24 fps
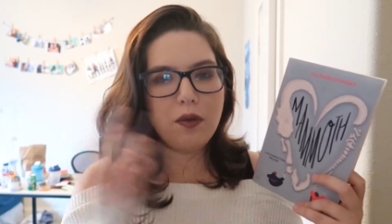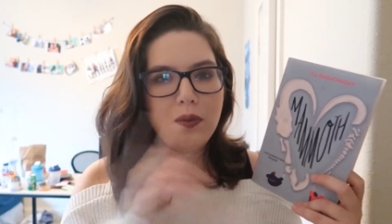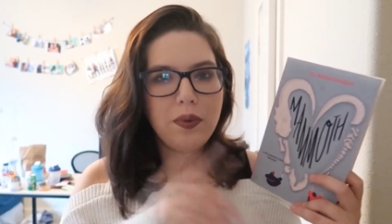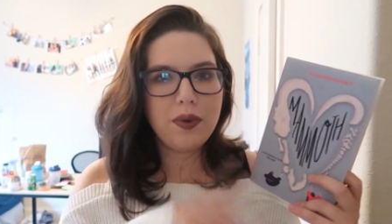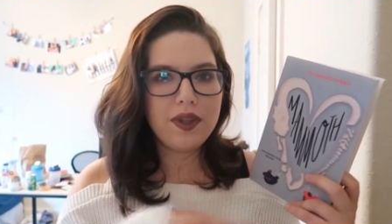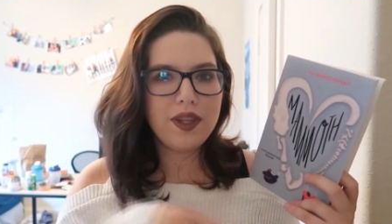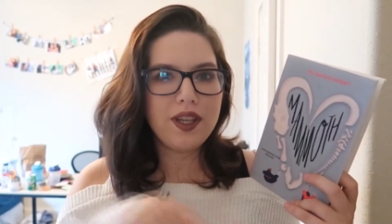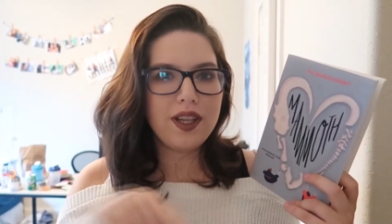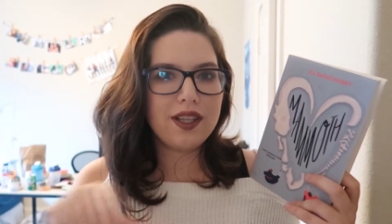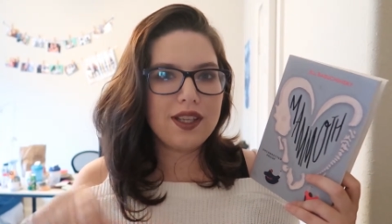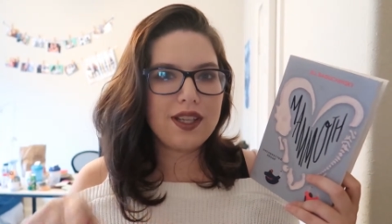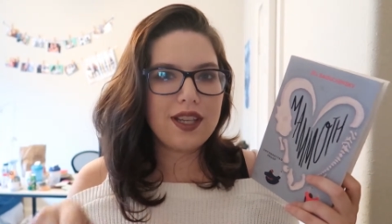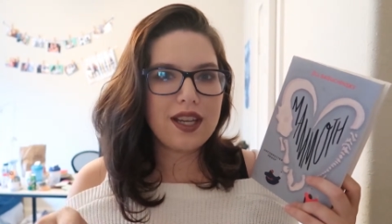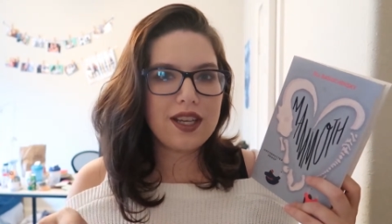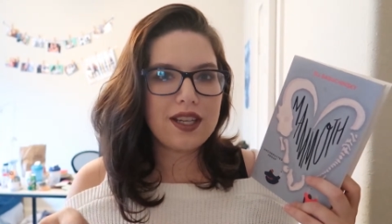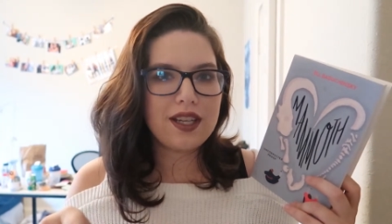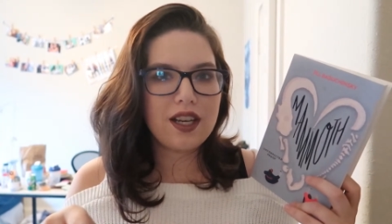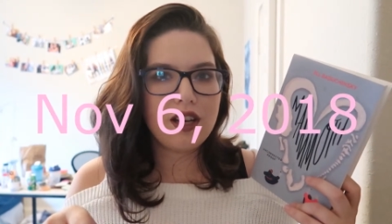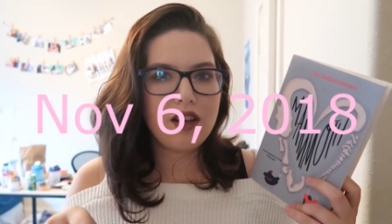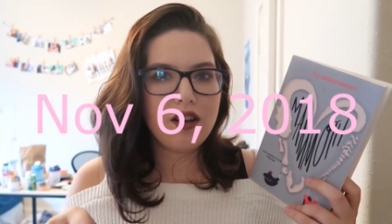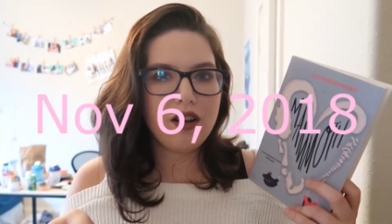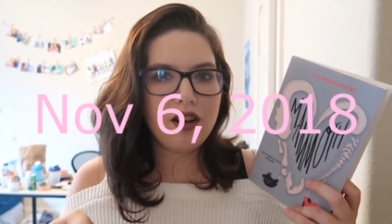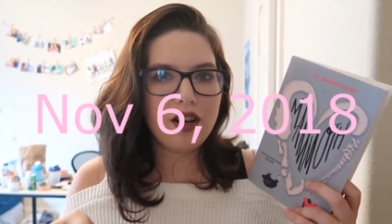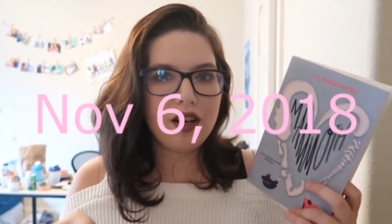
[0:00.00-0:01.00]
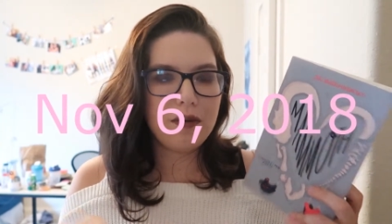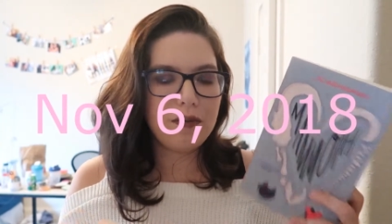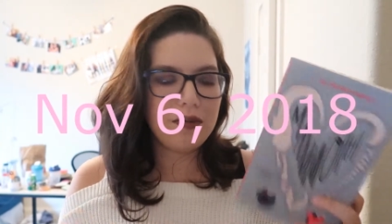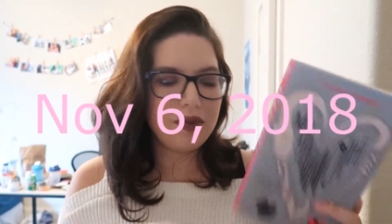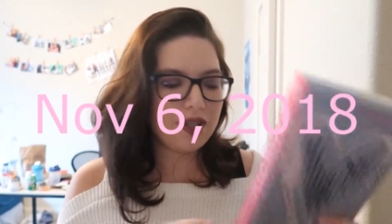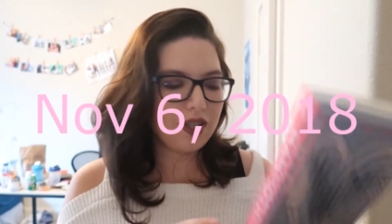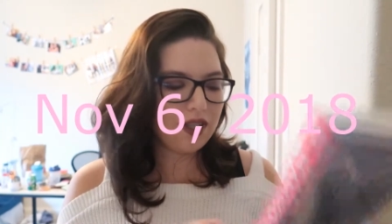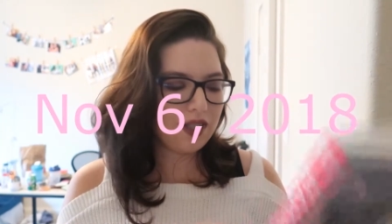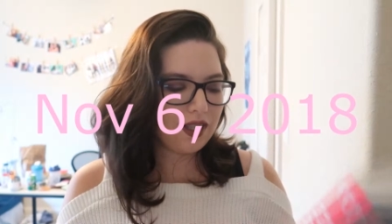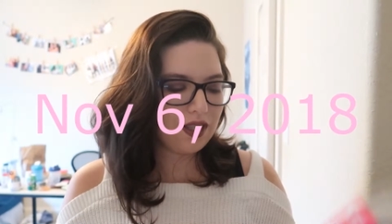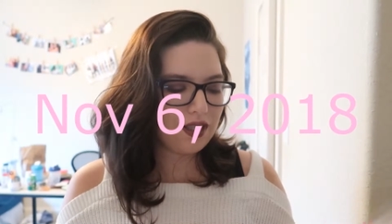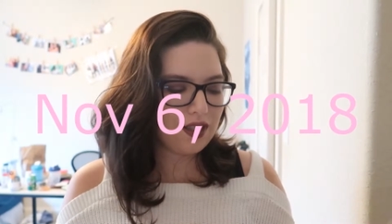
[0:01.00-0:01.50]
will put the exact date on it
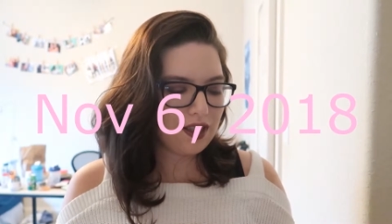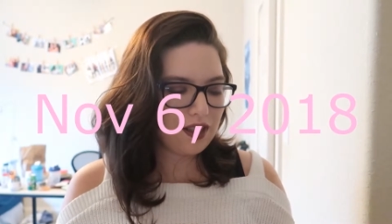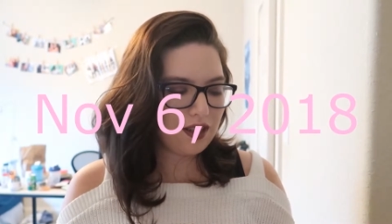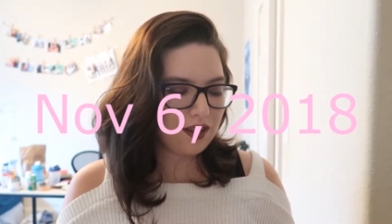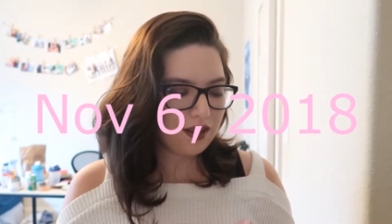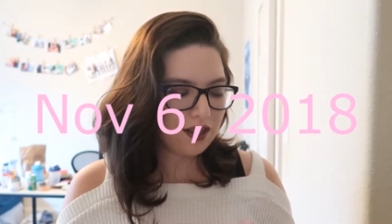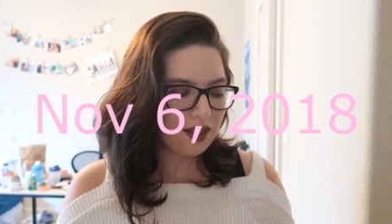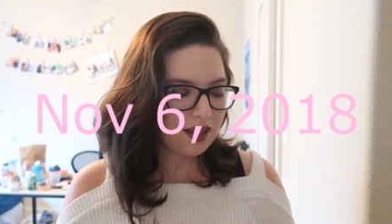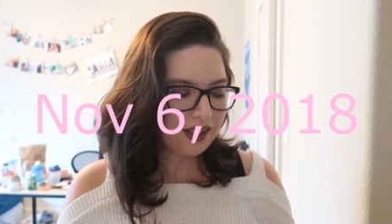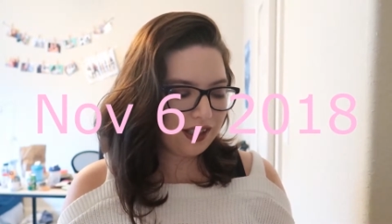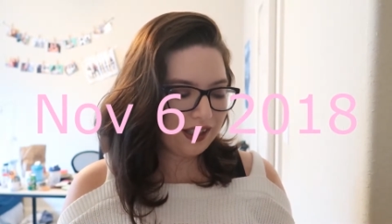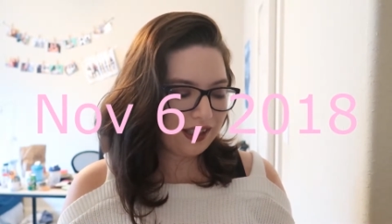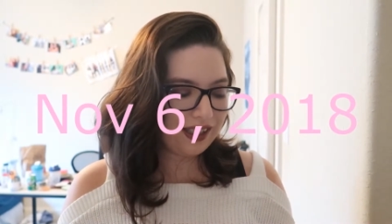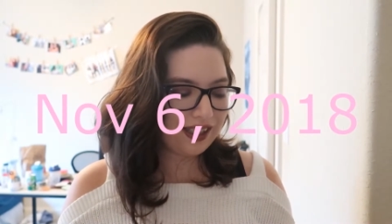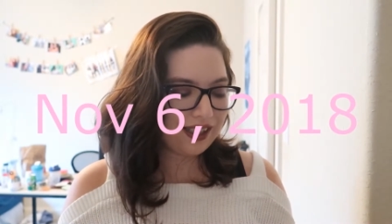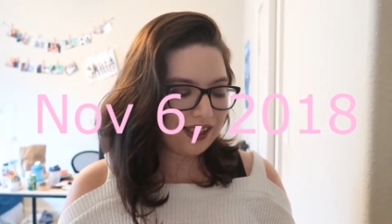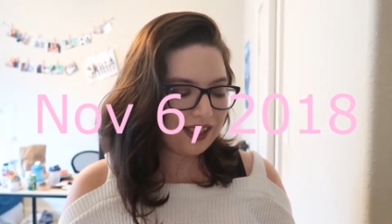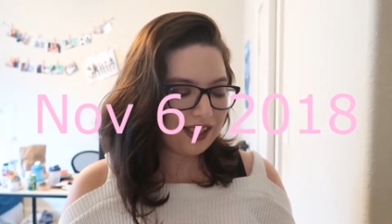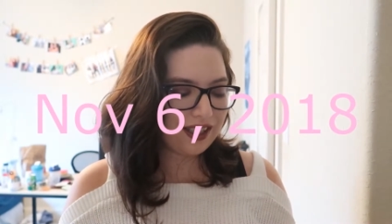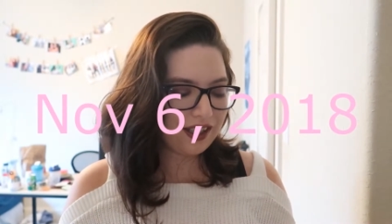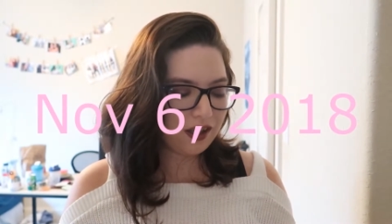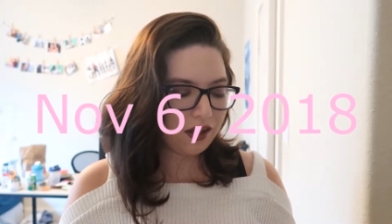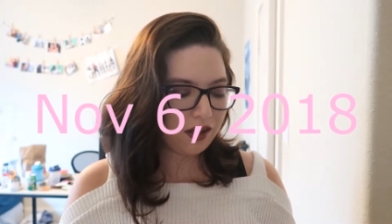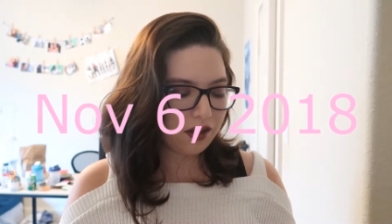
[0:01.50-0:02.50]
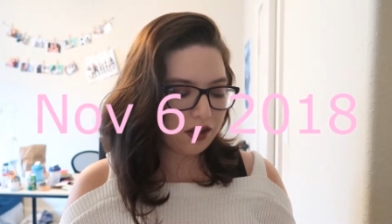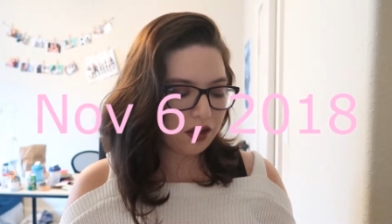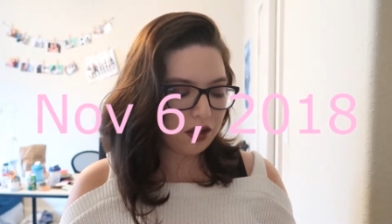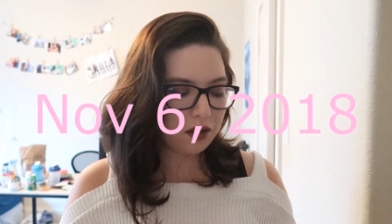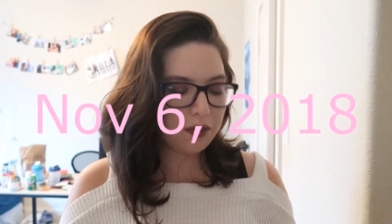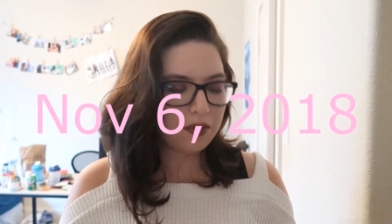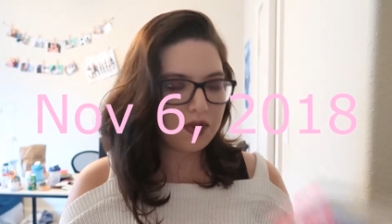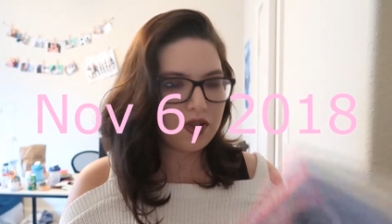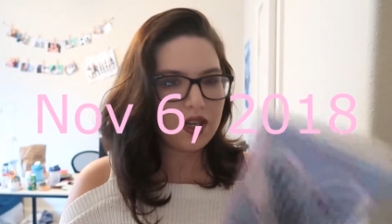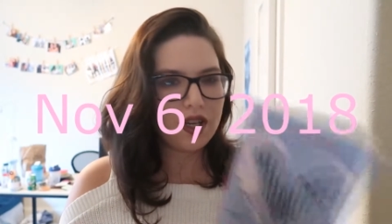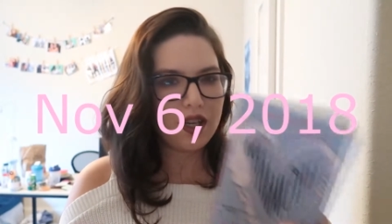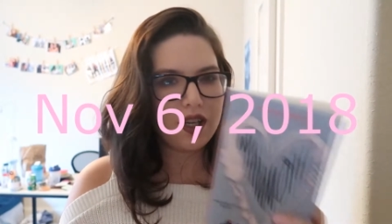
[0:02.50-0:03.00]
because on this thing it says
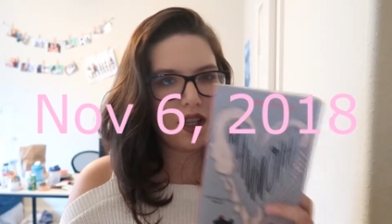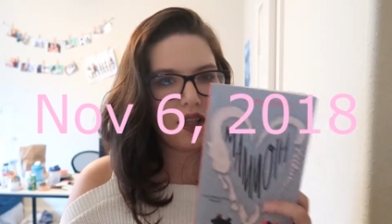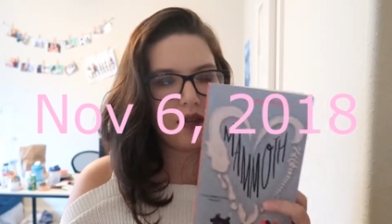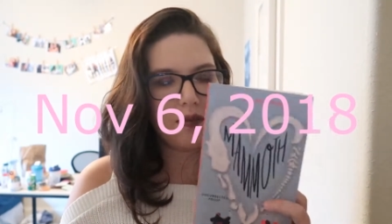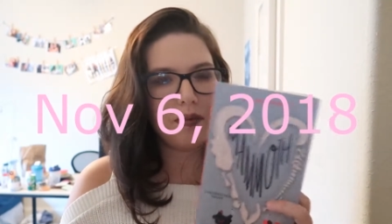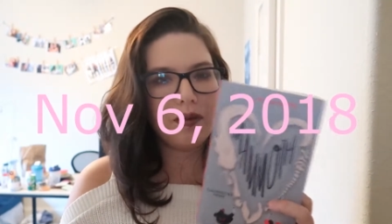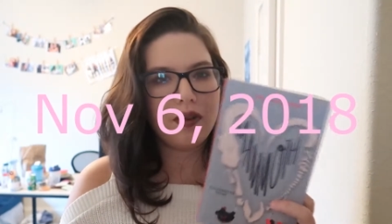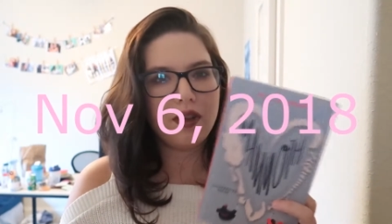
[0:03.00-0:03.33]
October 10th,